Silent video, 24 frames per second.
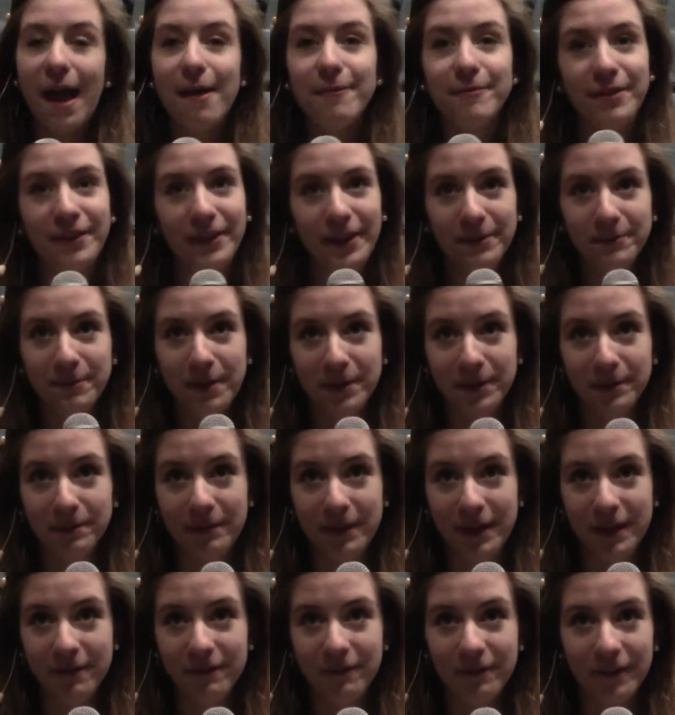I'm Eileen
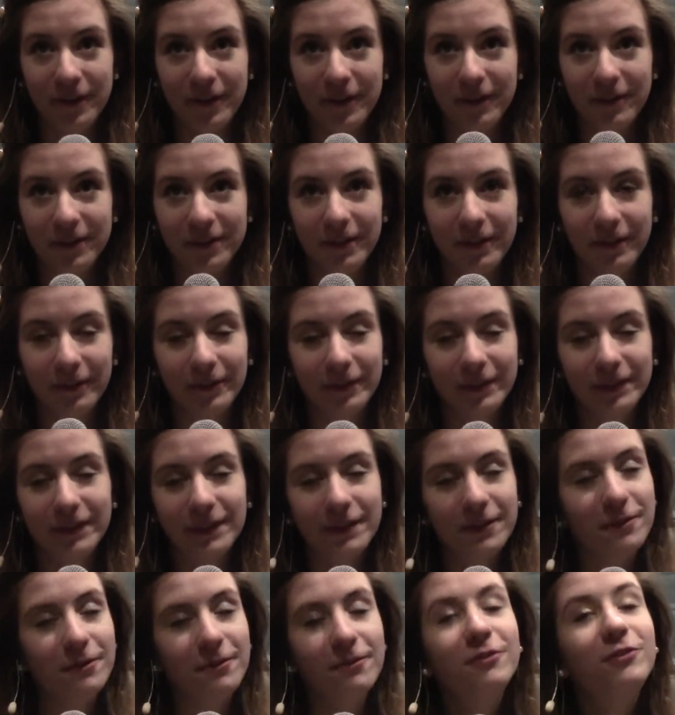Weatherby for those
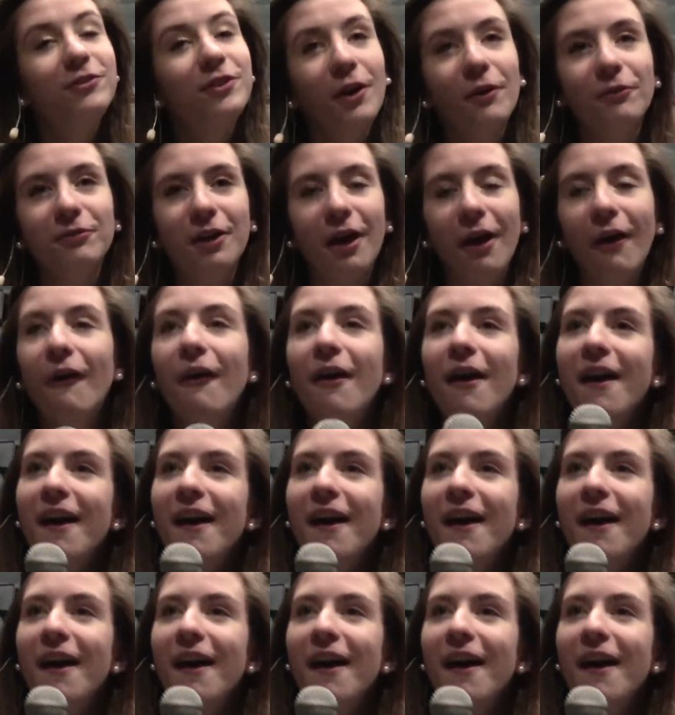who don't know.